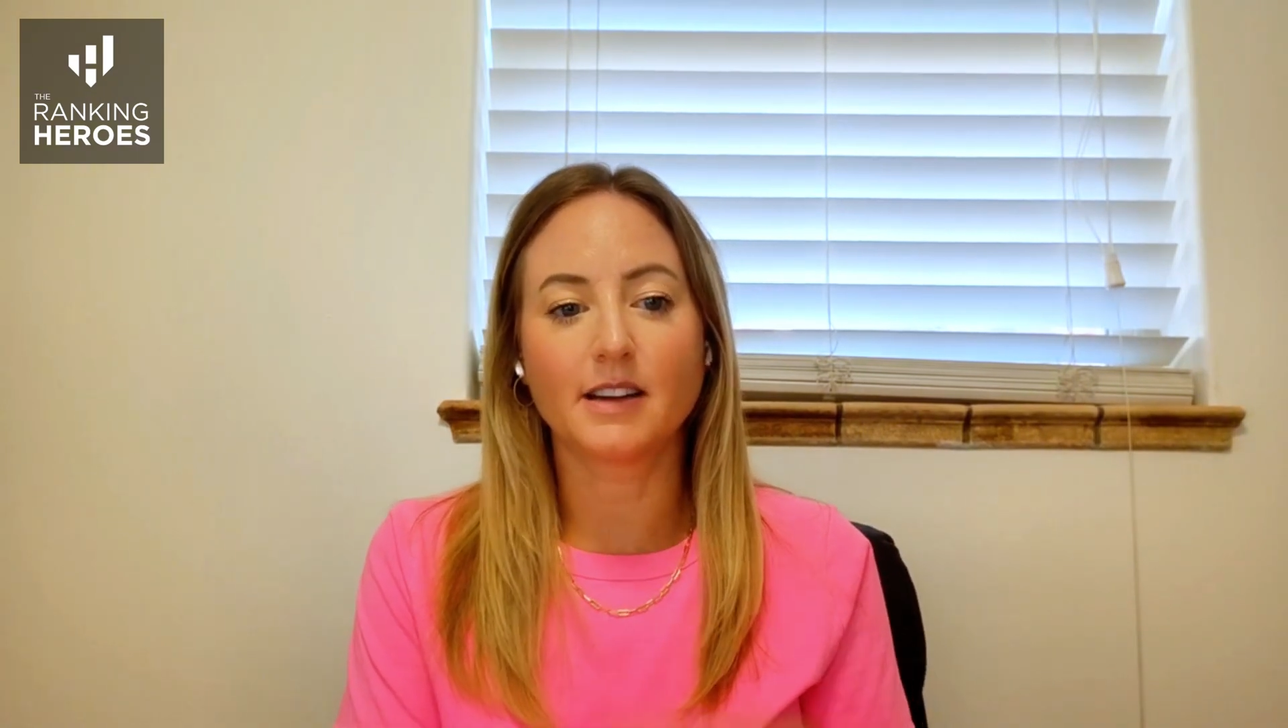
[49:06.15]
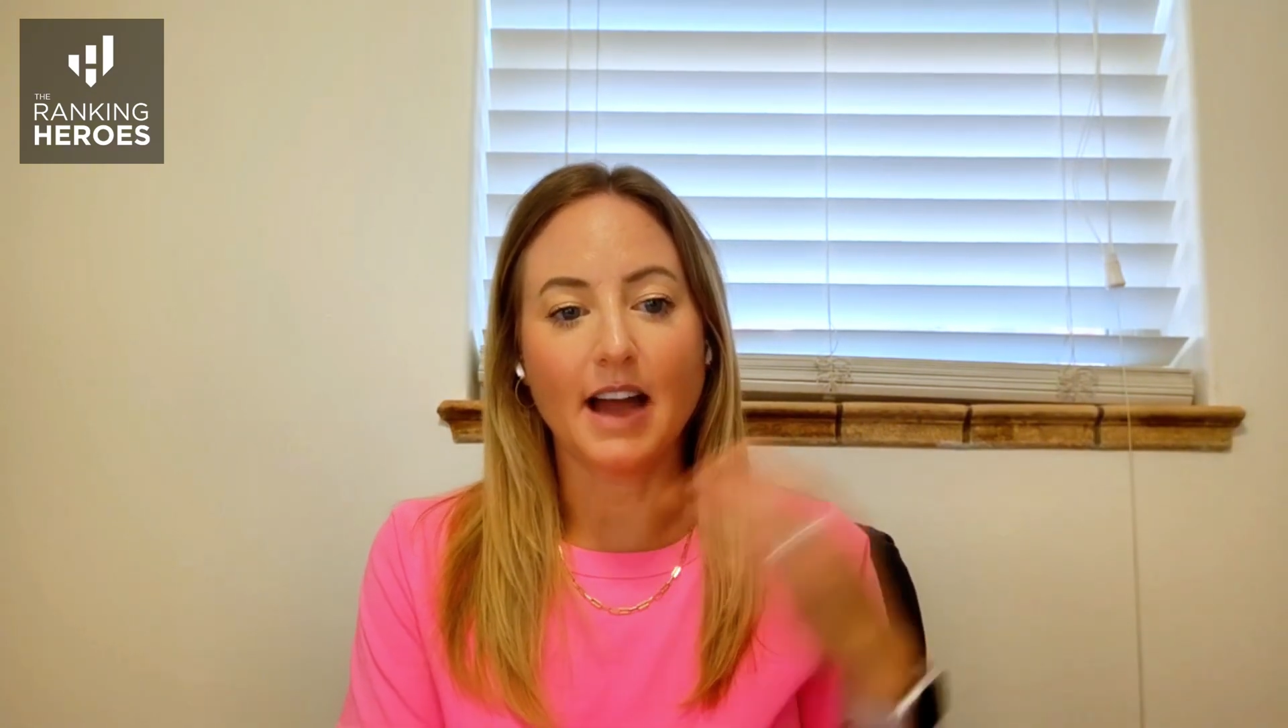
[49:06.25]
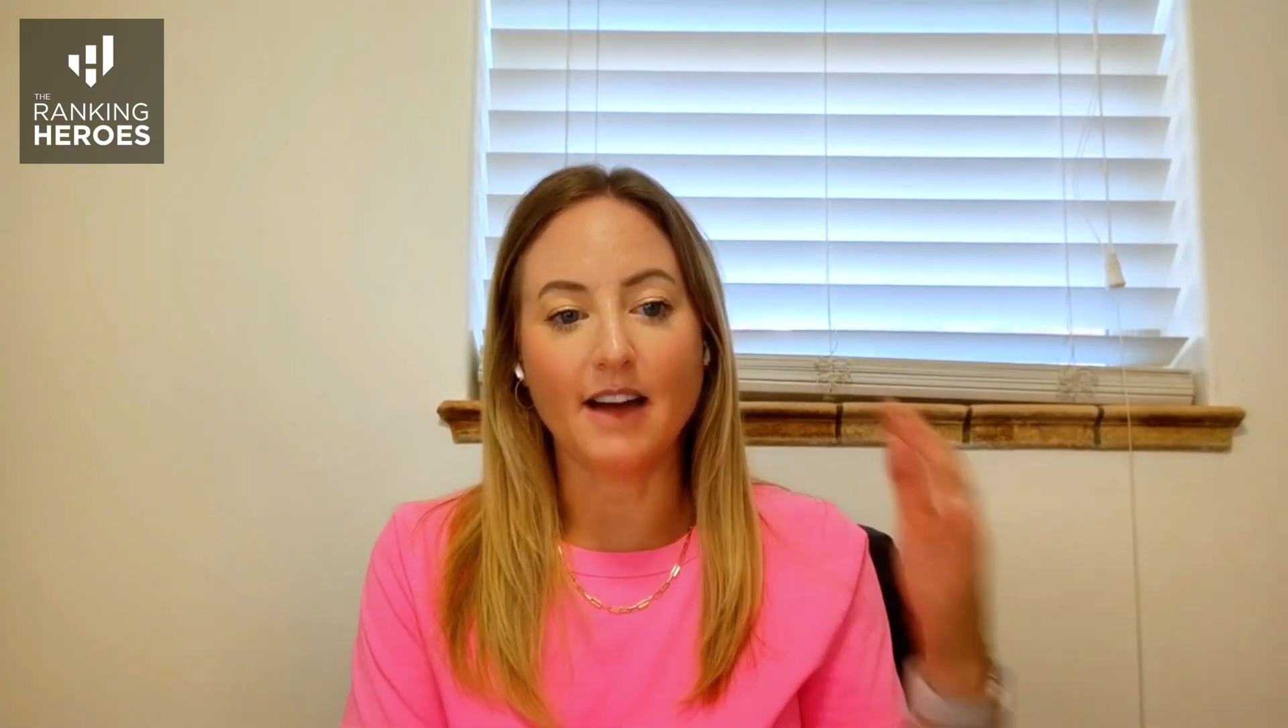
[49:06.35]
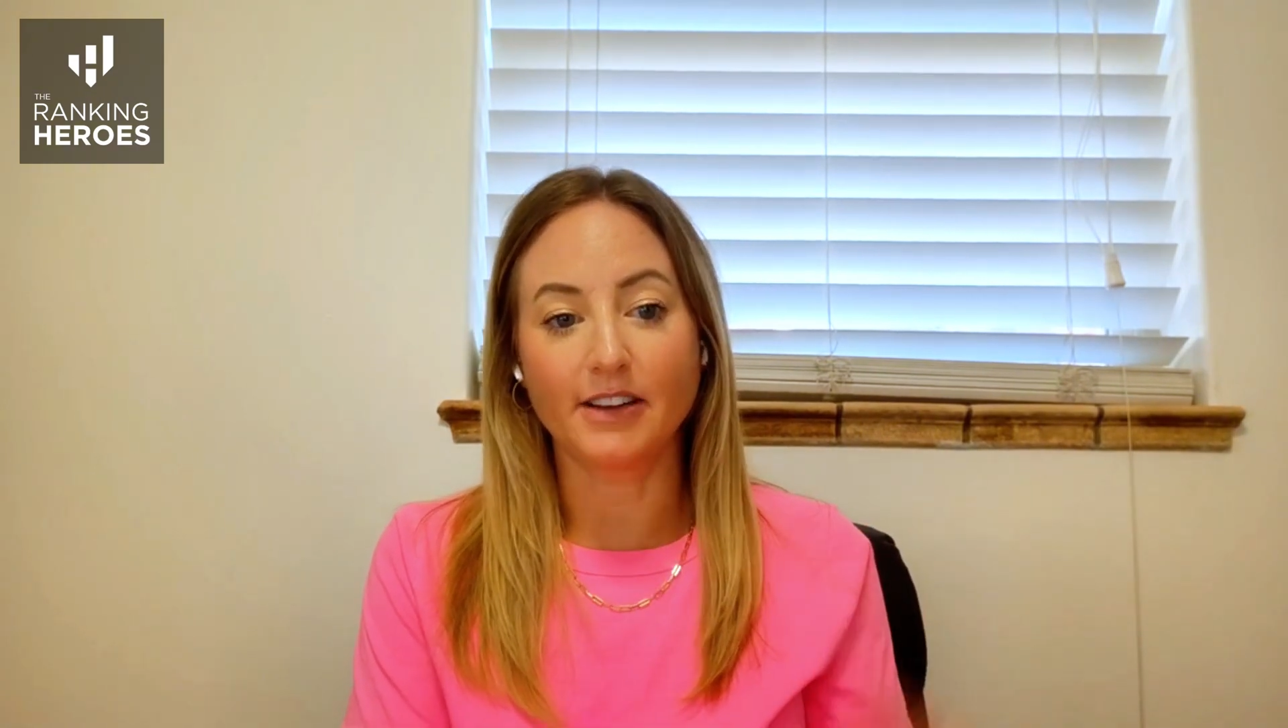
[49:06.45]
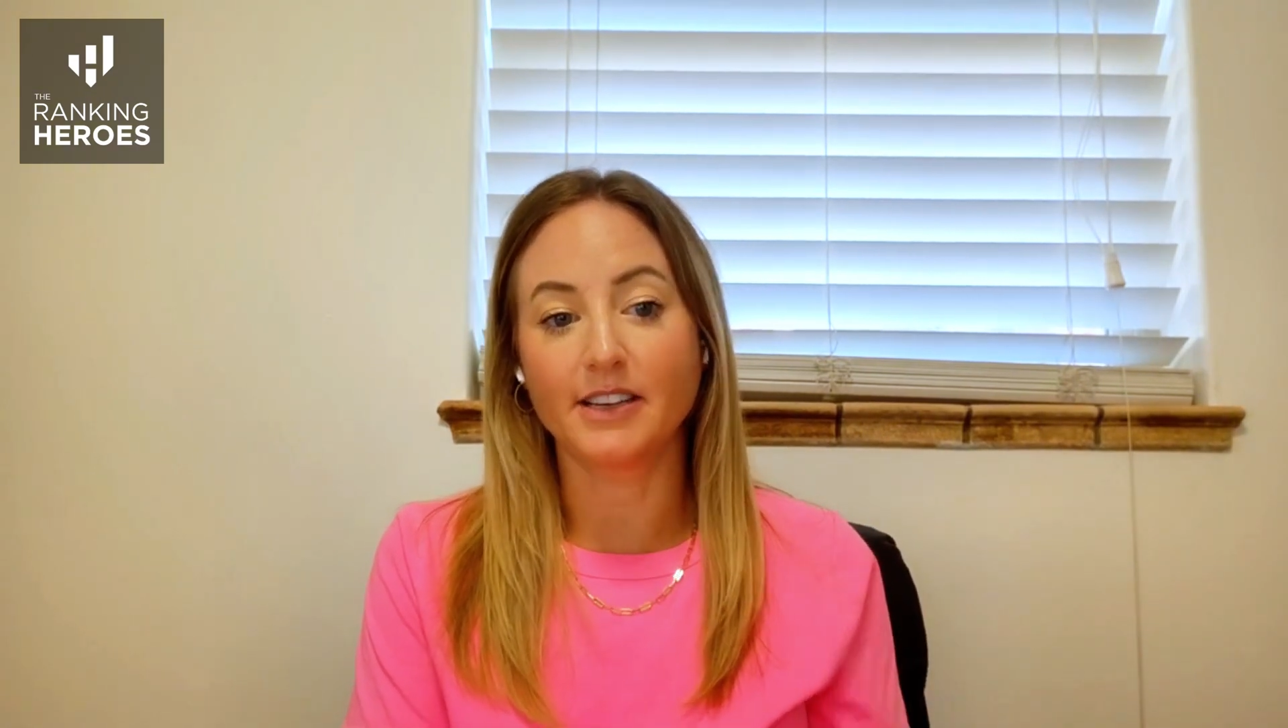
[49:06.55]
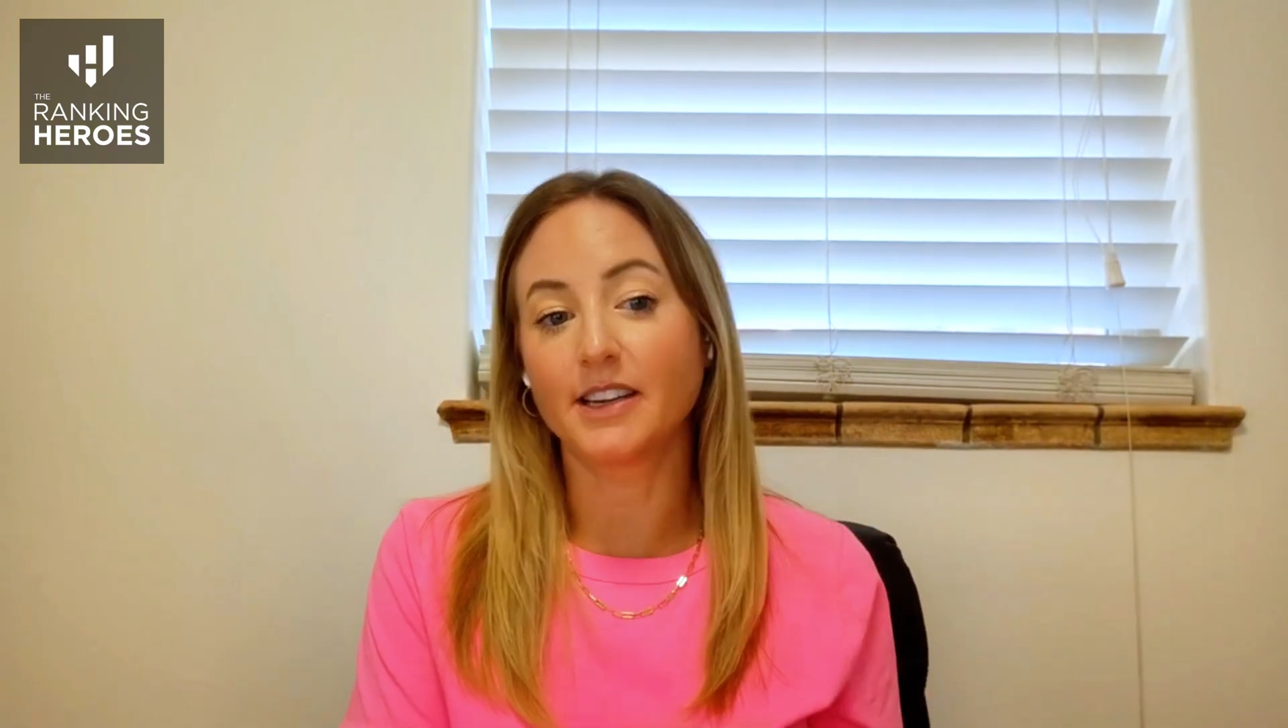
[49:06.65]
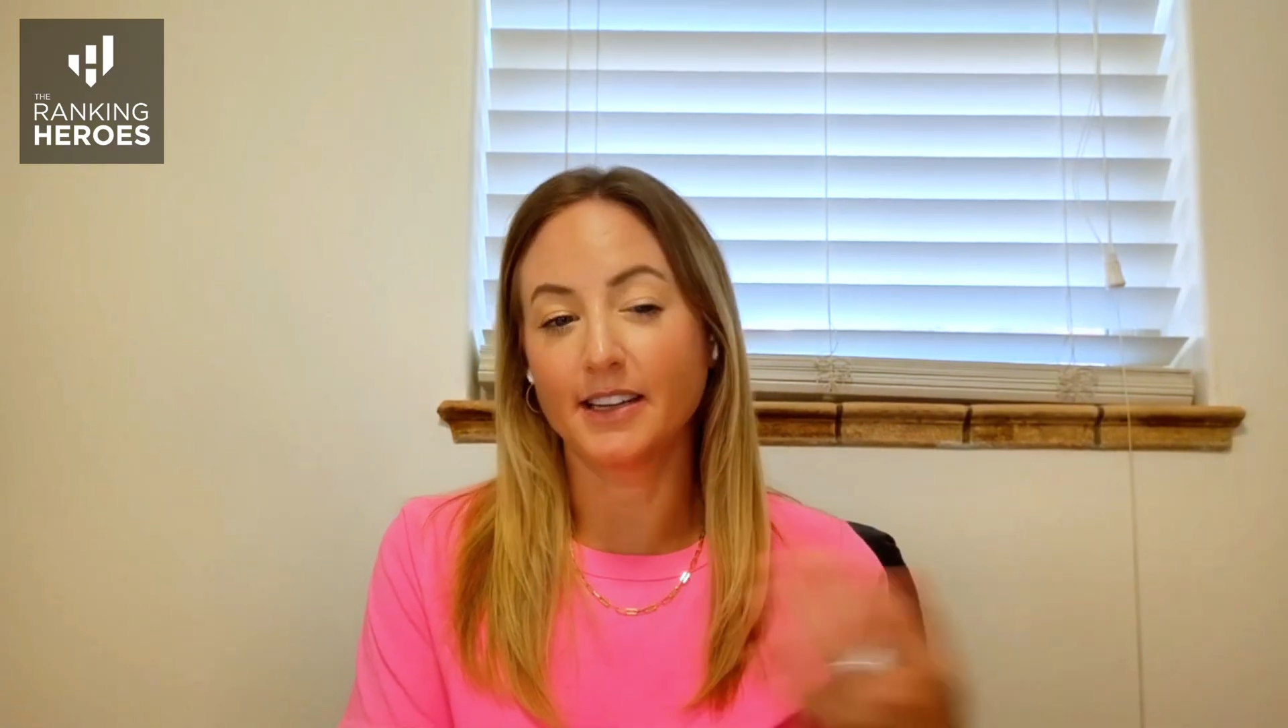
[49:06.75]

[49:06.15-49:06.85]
having to